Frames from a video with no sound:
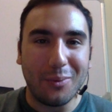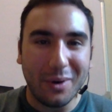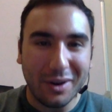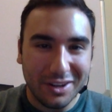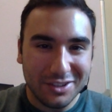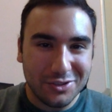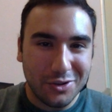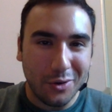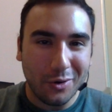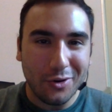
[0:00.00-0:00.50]
What
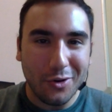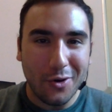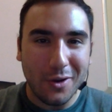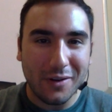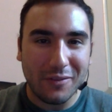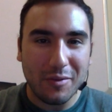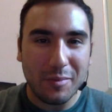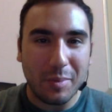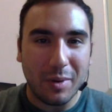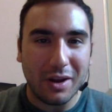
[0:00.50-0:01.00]
is going on,
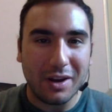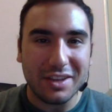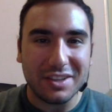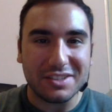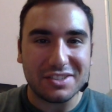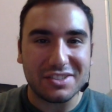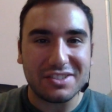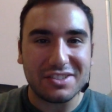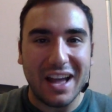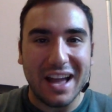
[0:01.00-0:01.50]
everybody?
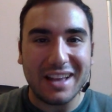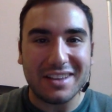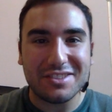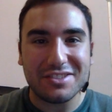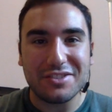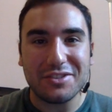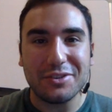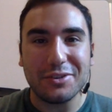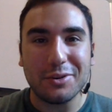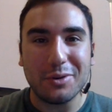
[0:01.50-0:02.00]
It's Stas
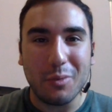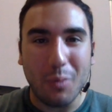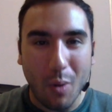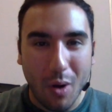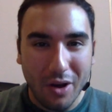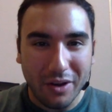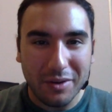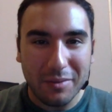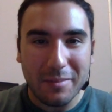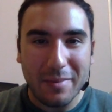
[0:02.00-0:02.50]
here.
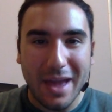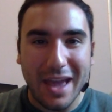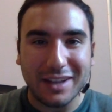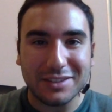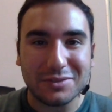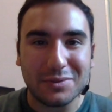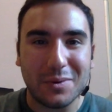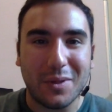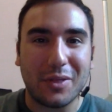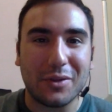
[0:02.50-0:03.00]
Welcome back
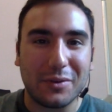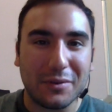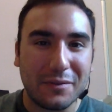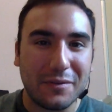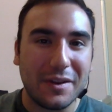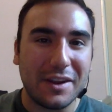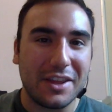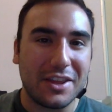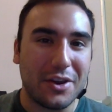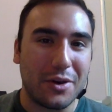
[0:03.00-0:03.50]
to another
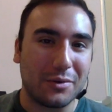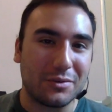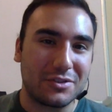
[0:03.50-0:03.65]
video.